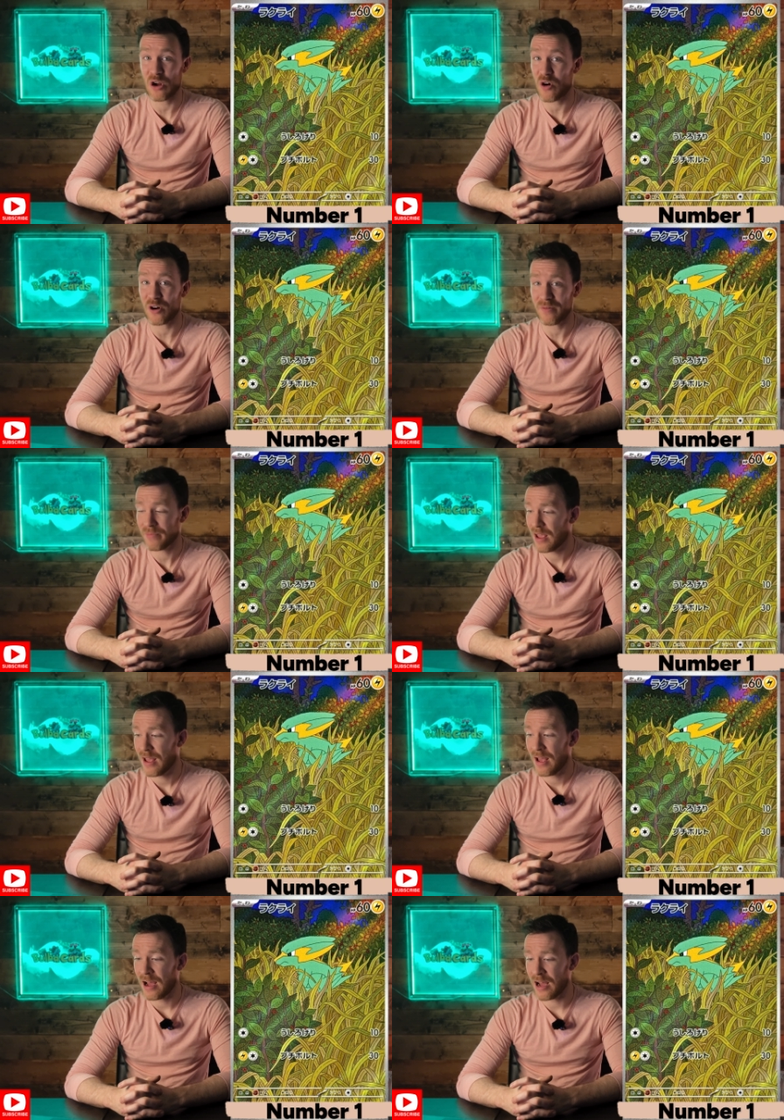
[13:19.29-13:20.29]
card.
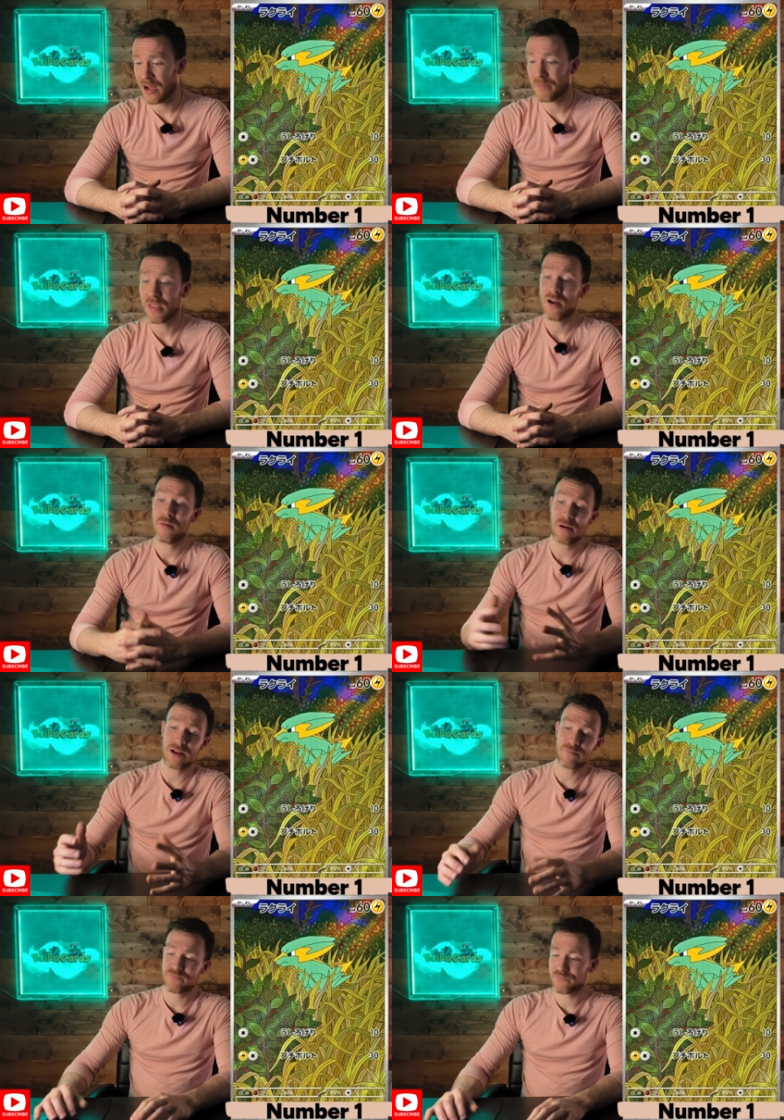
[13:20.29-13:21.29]
But